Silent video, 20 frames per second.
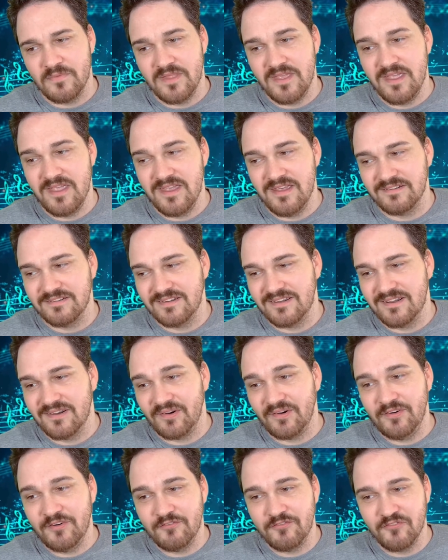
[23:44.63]
It
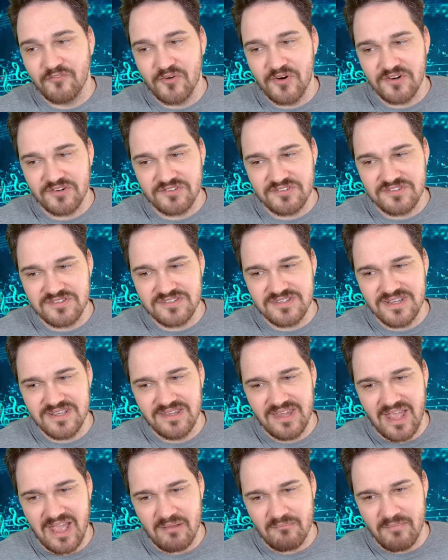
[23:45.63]
kind of works
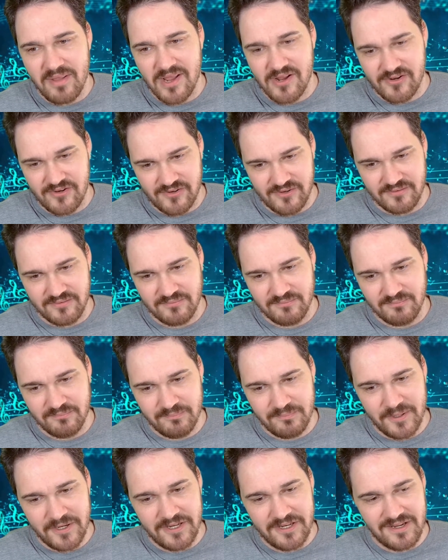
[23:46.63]
in that manner,
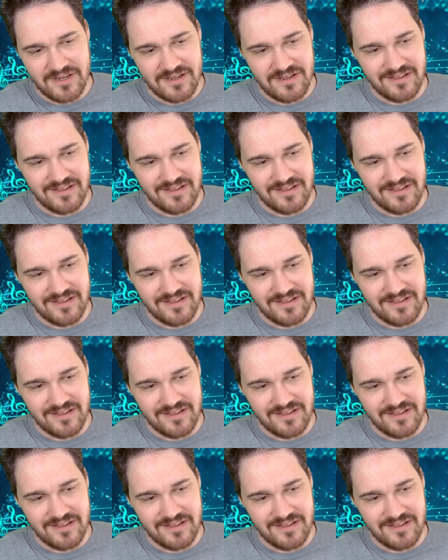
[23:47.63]
but